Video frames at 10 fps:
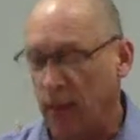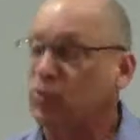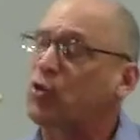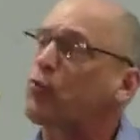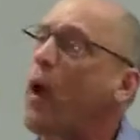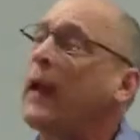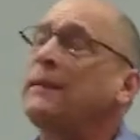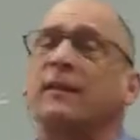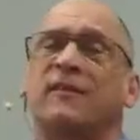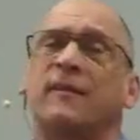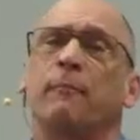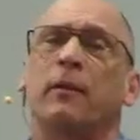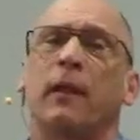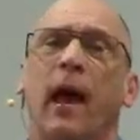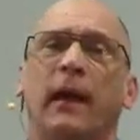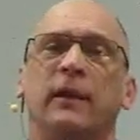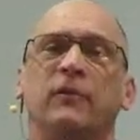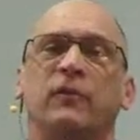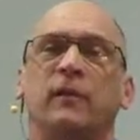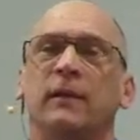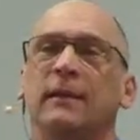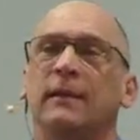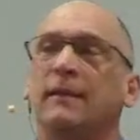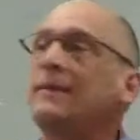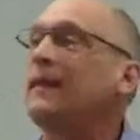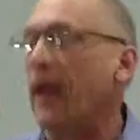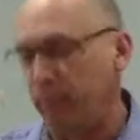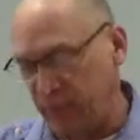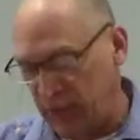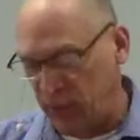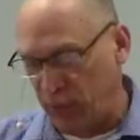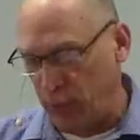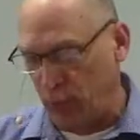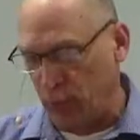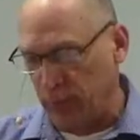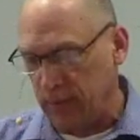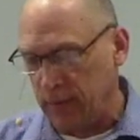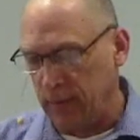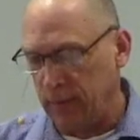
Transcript: a shrine that symbolized the empty tomb.